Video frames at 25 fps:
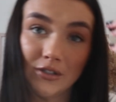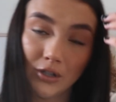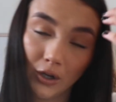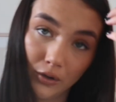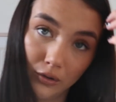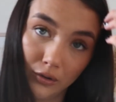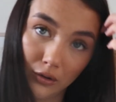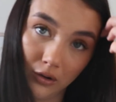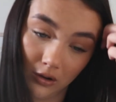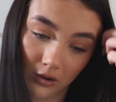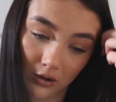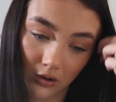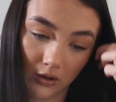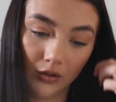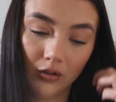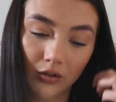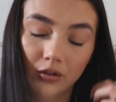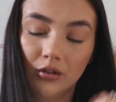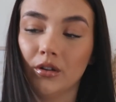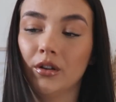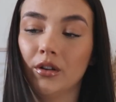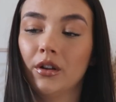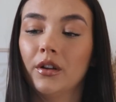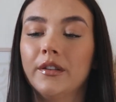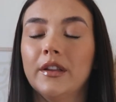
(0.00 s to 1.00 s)
so long
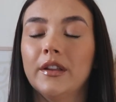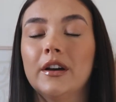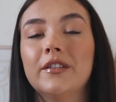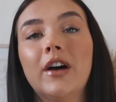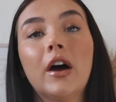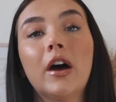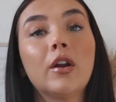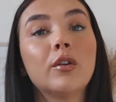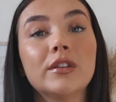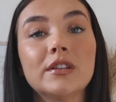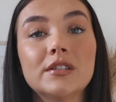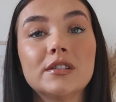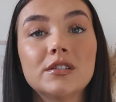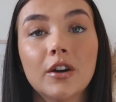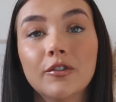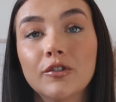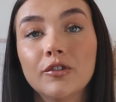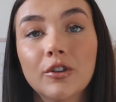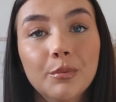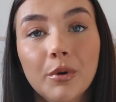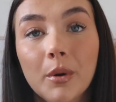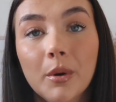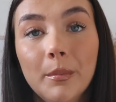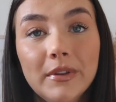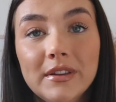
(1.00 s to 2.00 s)
I've had all this stuff.
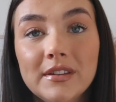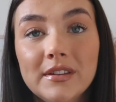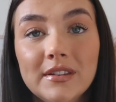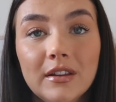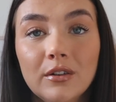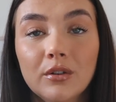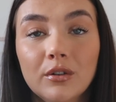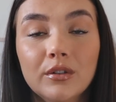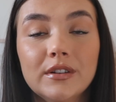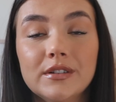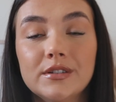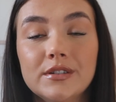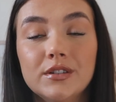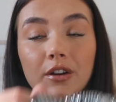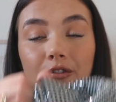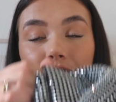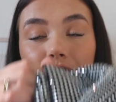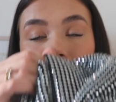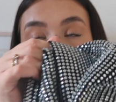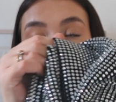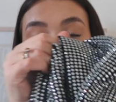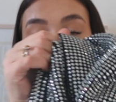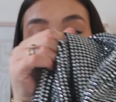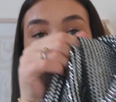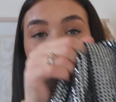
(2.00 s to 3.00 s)
You've probably seen all this stuff
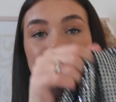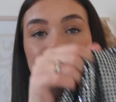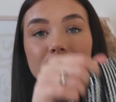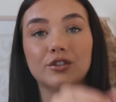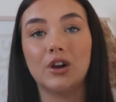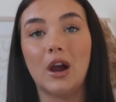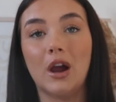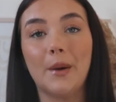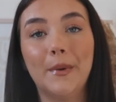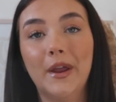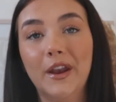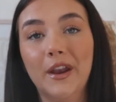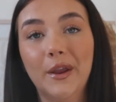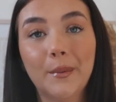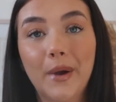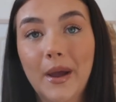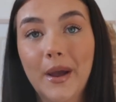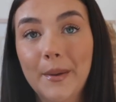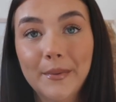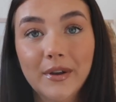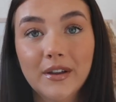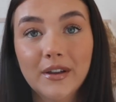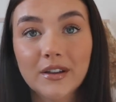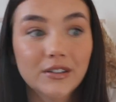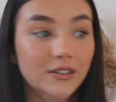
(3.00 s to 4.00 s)
on my Instagram anyway,
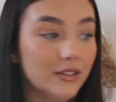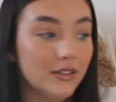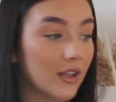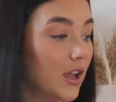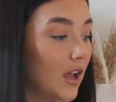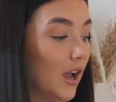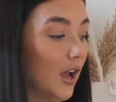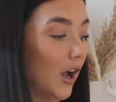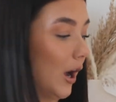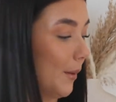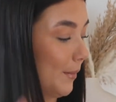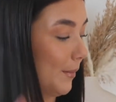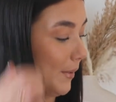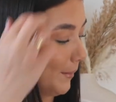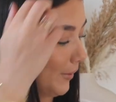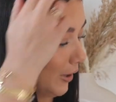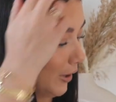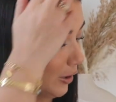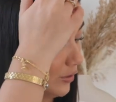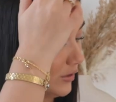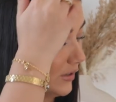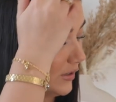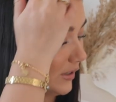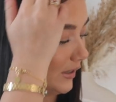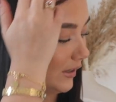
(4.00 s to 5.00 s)
because I've been
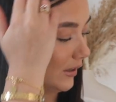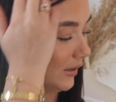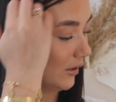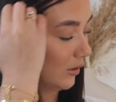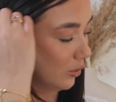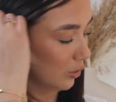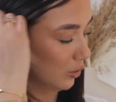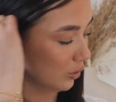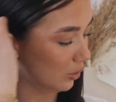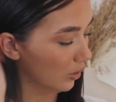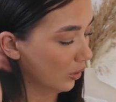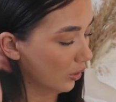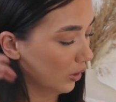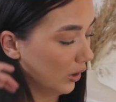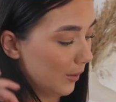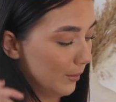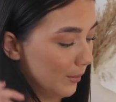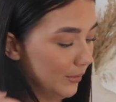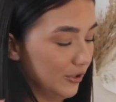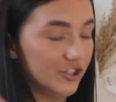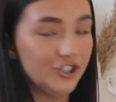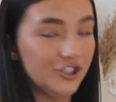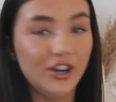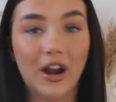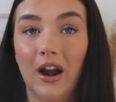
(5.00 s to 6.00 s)
posting in it all, I've
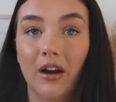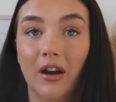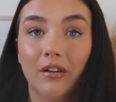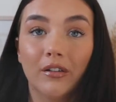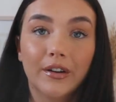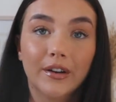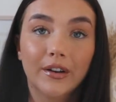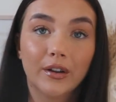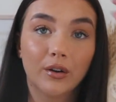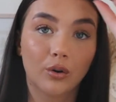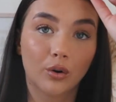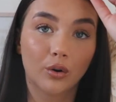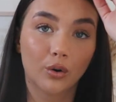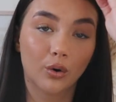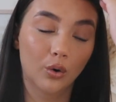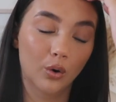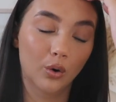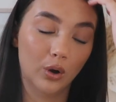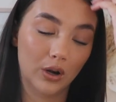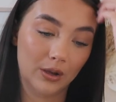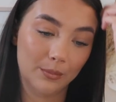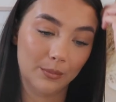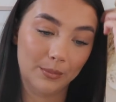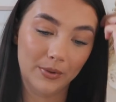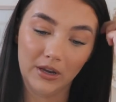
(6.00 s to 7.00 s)
been sharing it all,
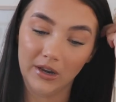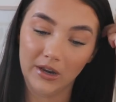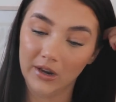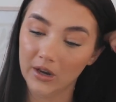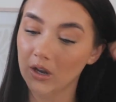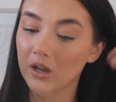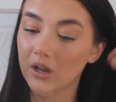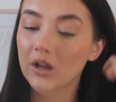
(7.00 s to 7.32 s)
I've been,